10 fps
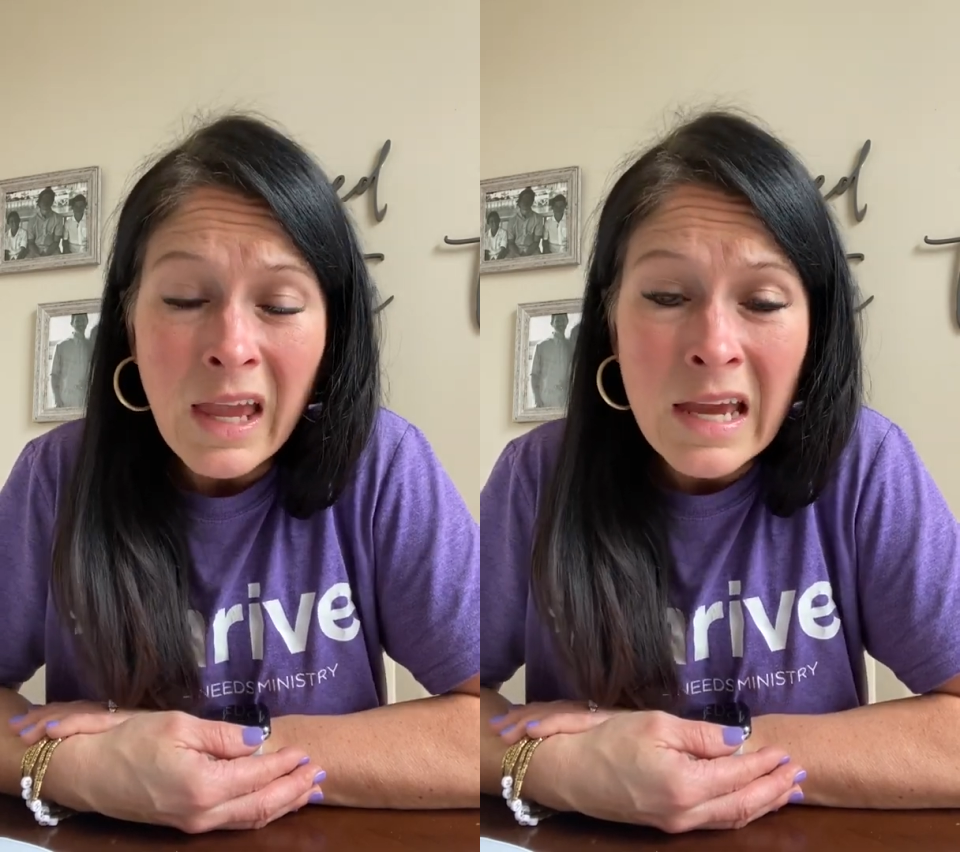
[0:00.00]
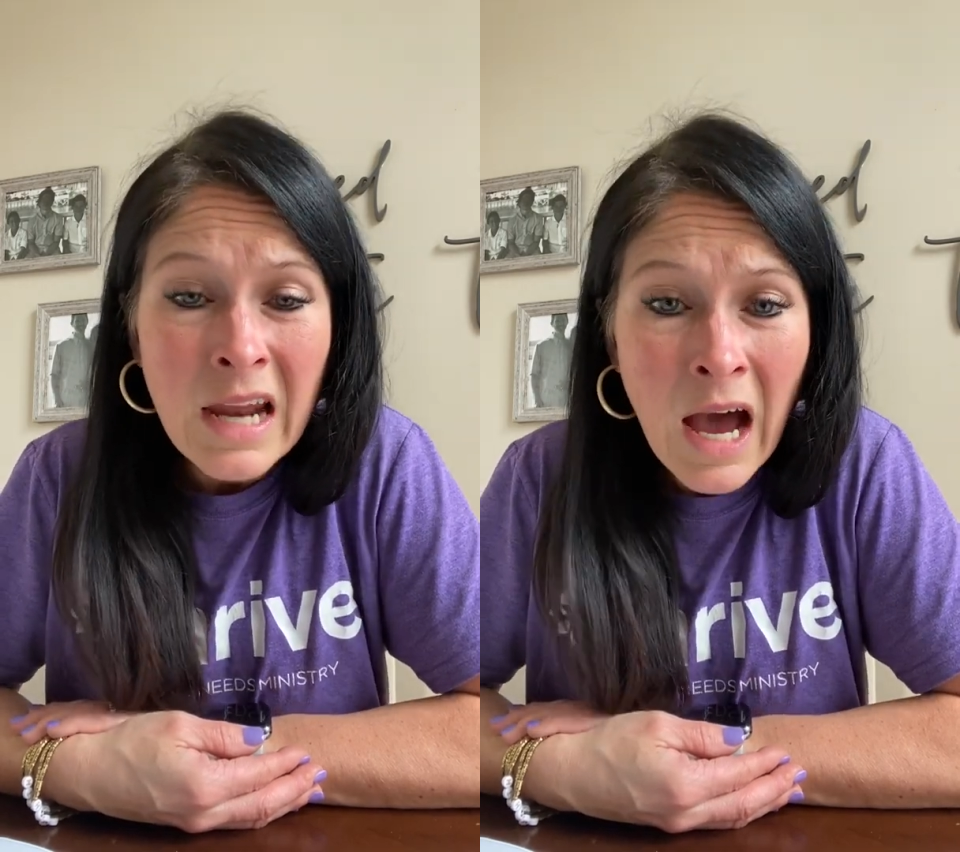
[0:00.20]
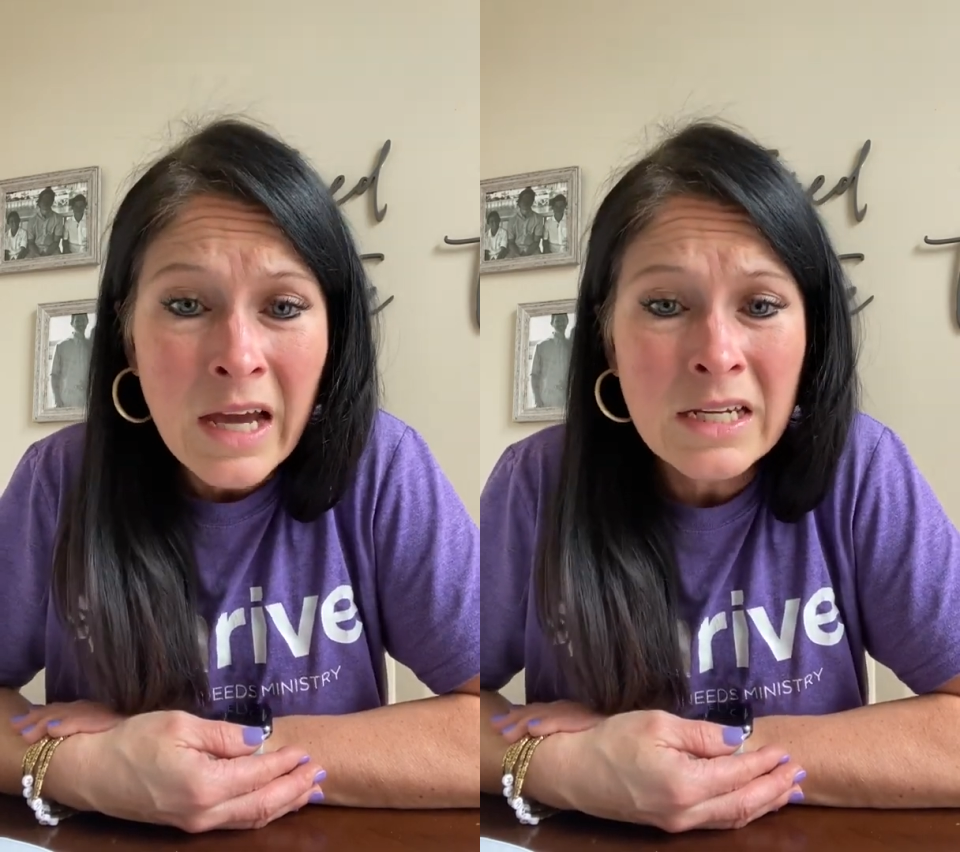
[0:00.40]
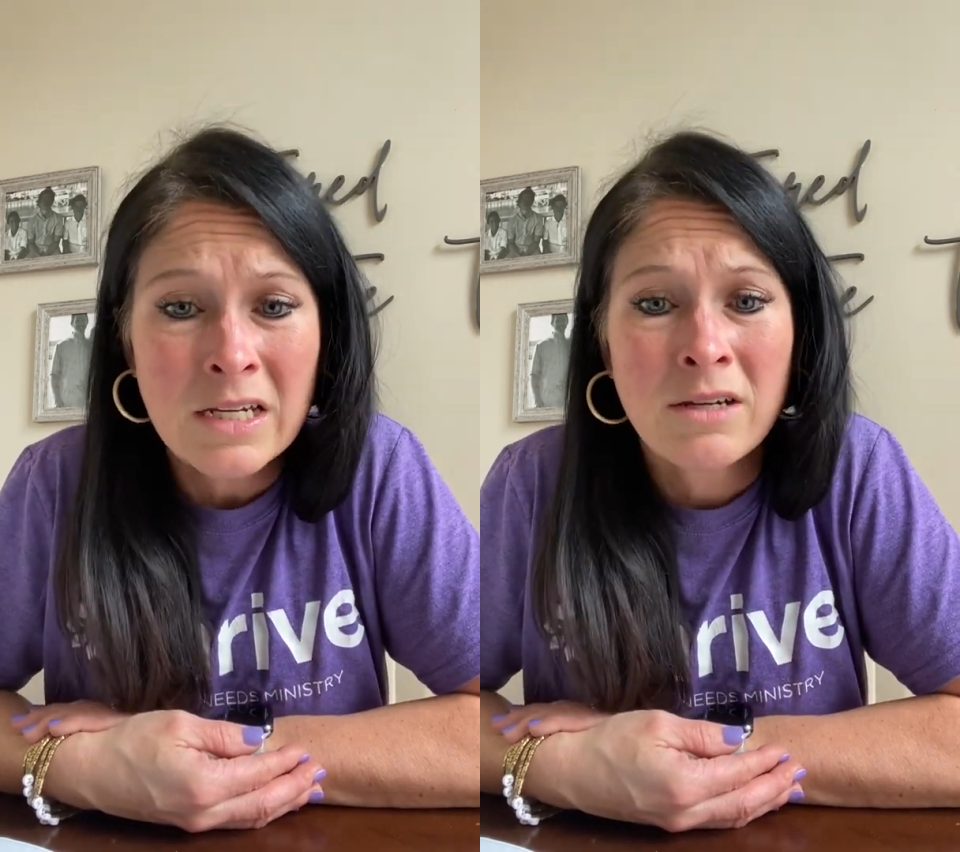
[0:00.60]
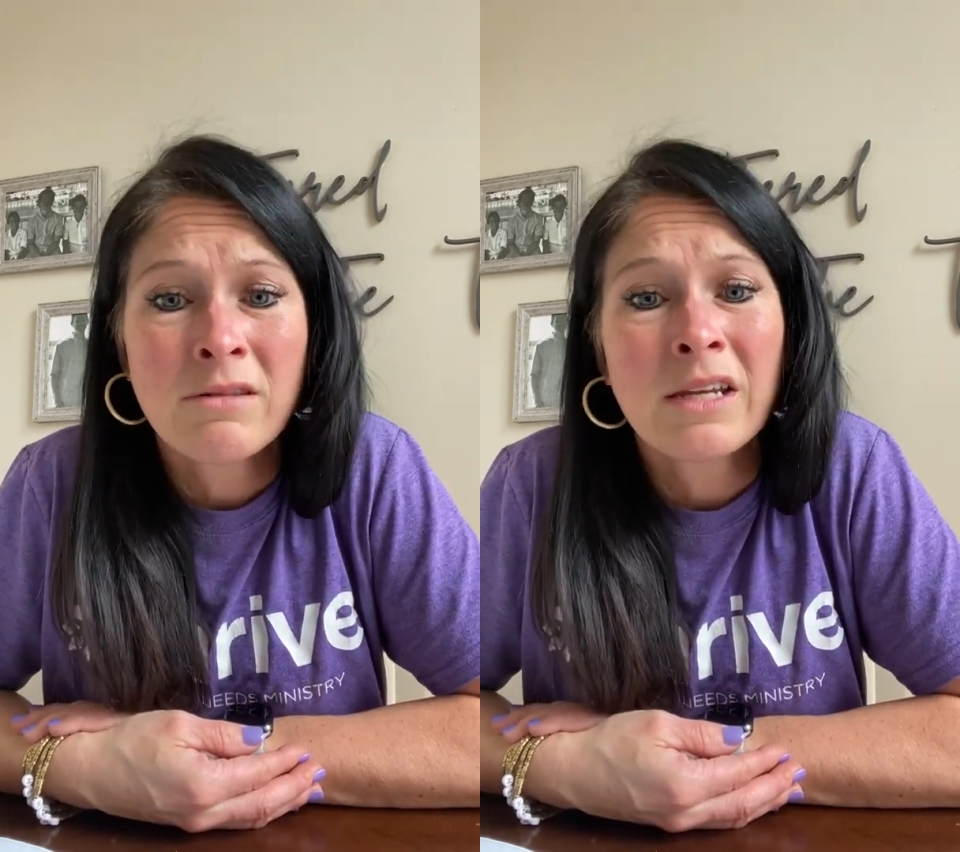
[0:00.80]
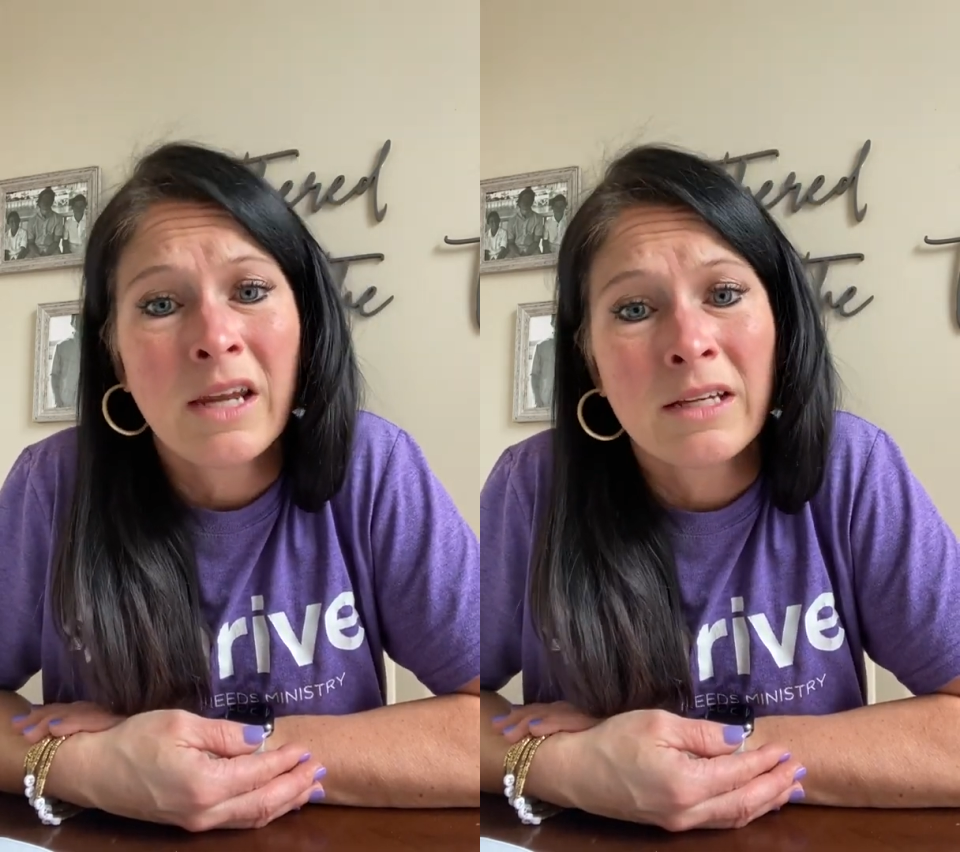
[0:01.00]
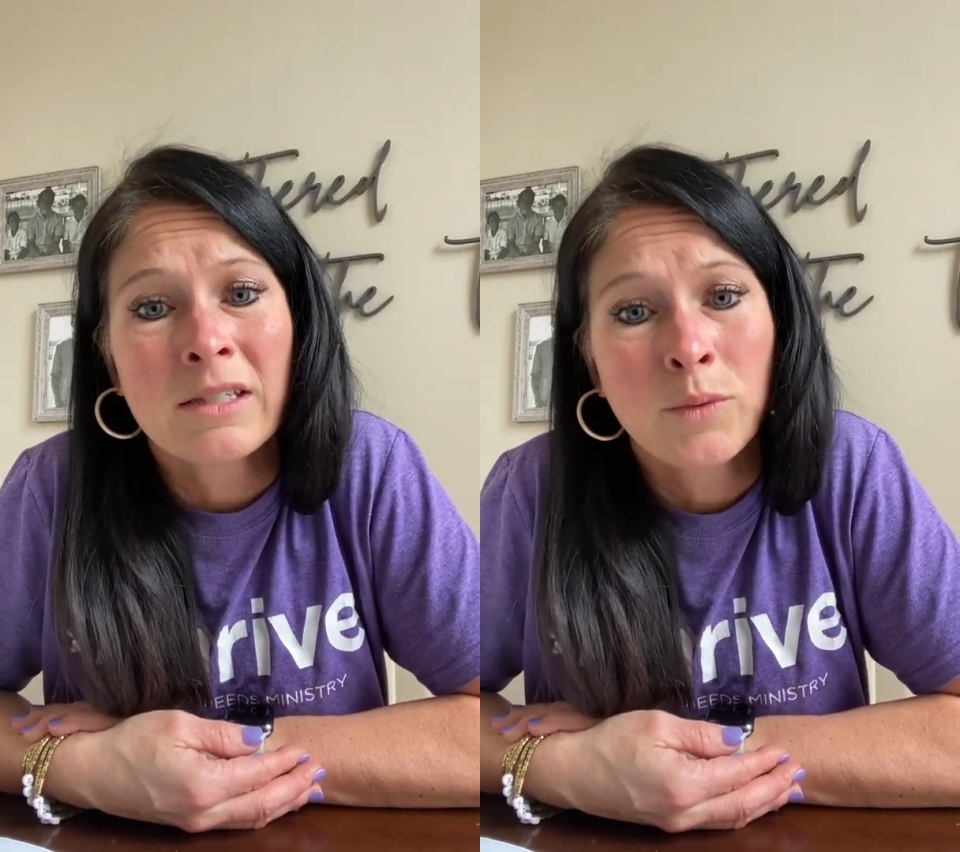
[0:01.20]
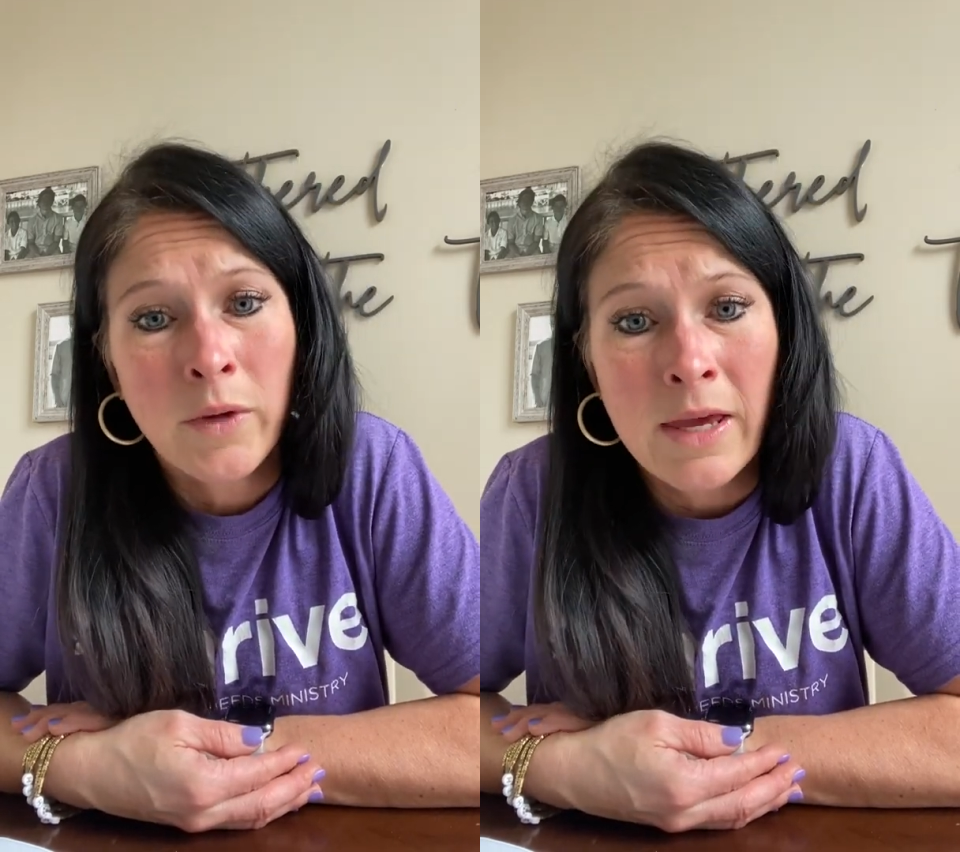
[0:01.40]
And I know that
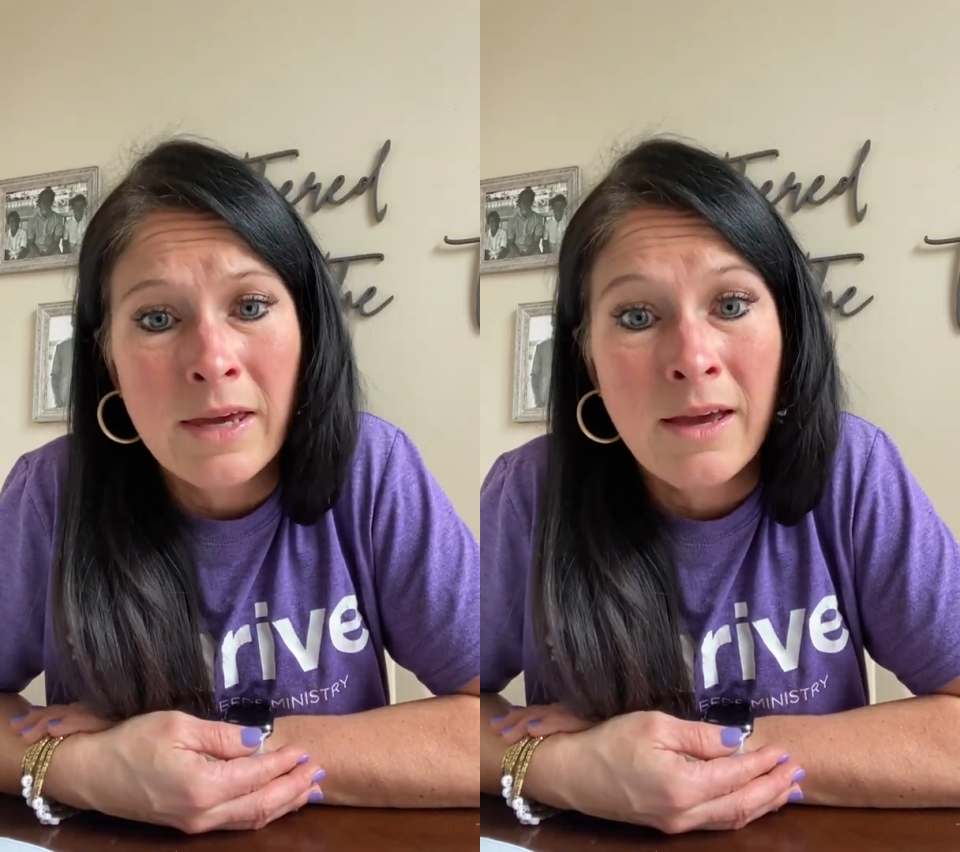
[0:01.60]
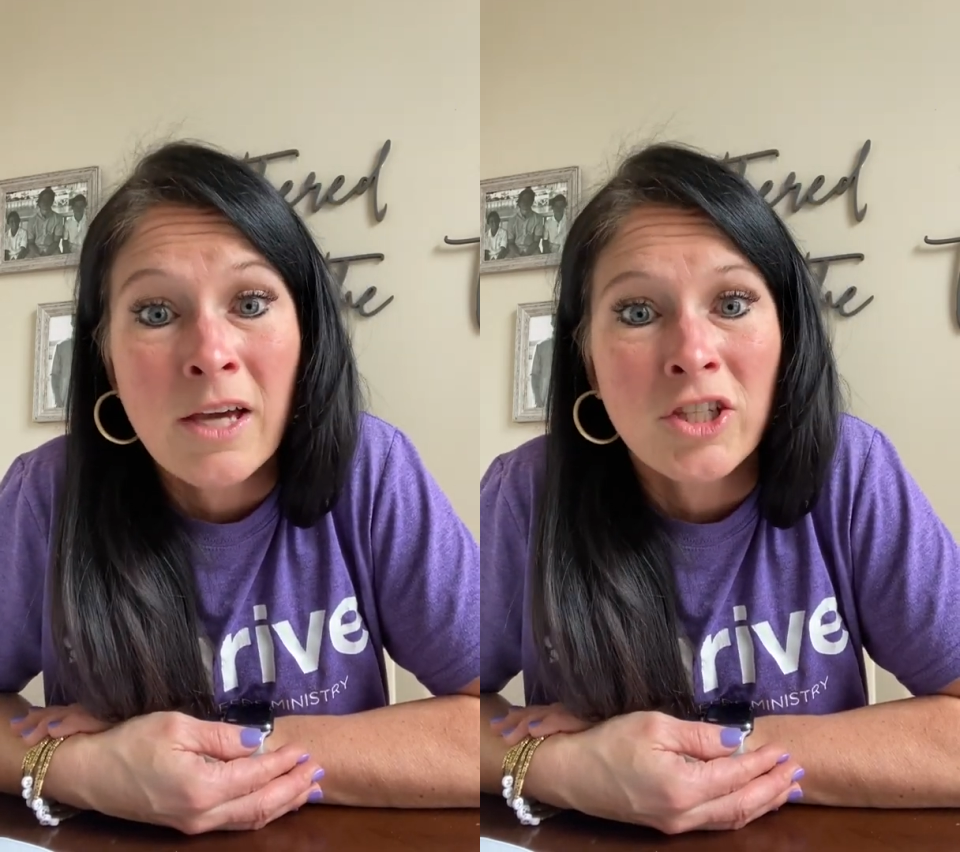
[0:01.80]
next week